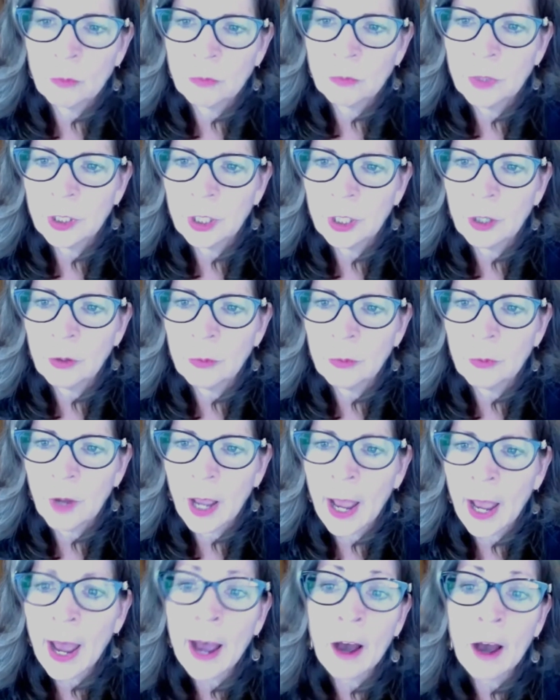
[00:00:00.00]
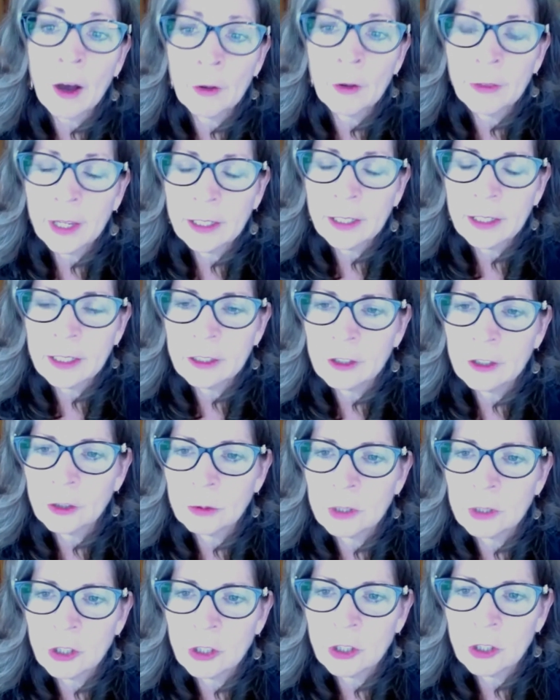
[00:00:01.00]
you know, how they needed
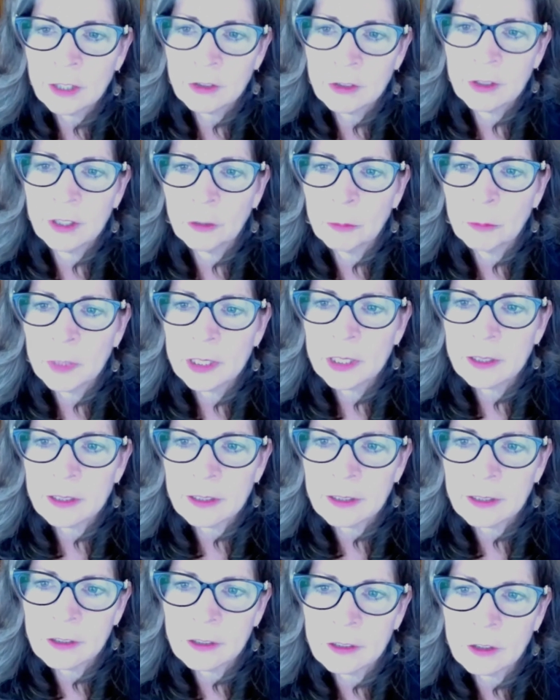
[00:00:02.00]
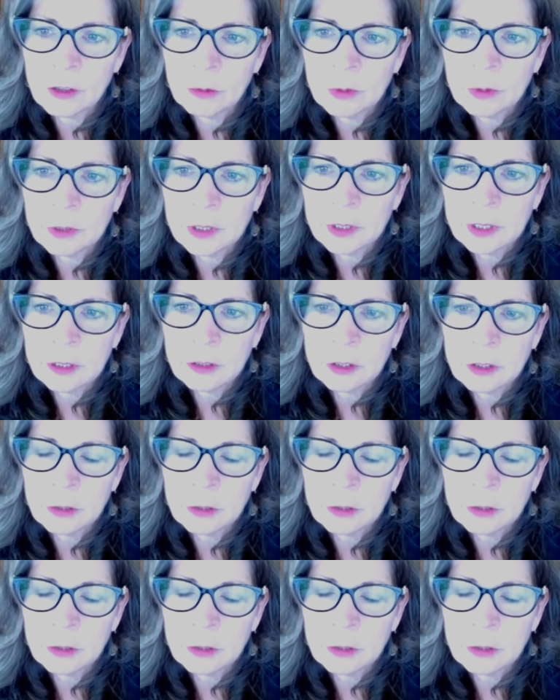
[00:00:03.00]
to adjust their businesses to